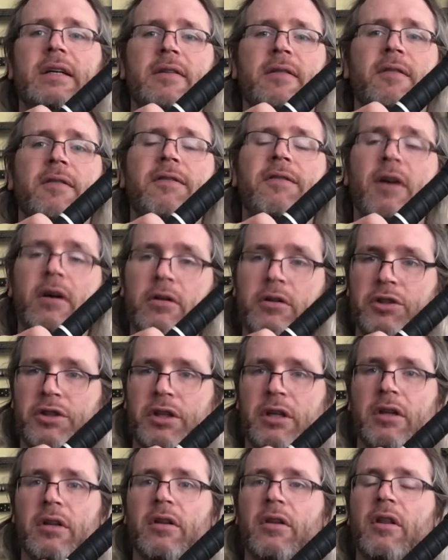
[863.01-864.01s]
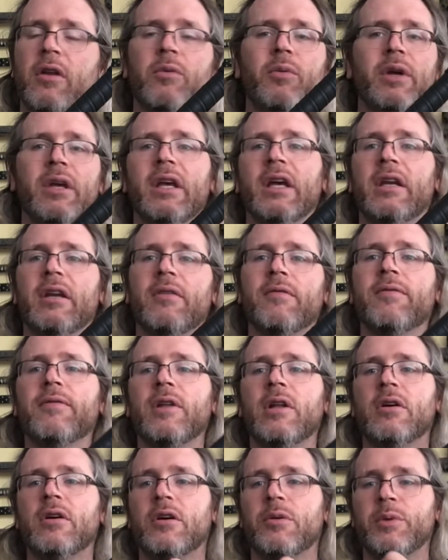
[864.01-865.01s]
function that we get in
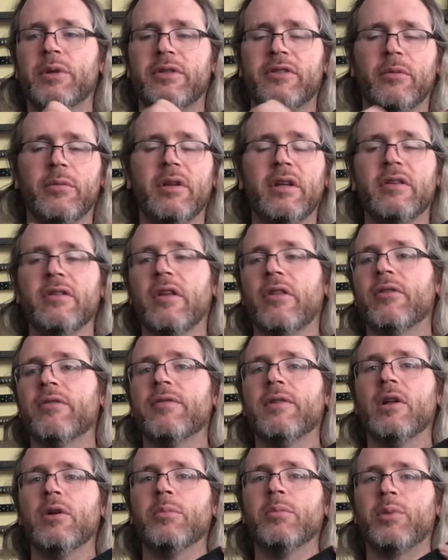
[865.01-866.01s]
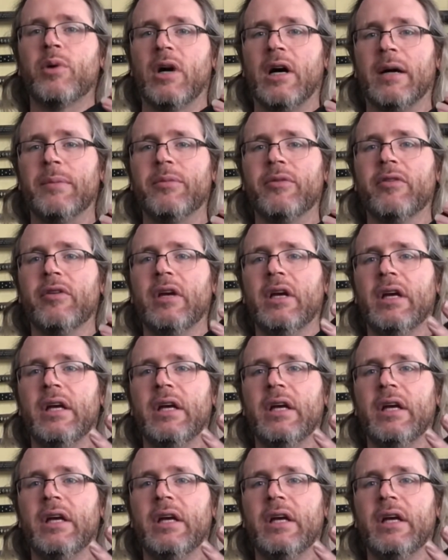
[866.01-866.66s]
flow, or with some of these other flow props,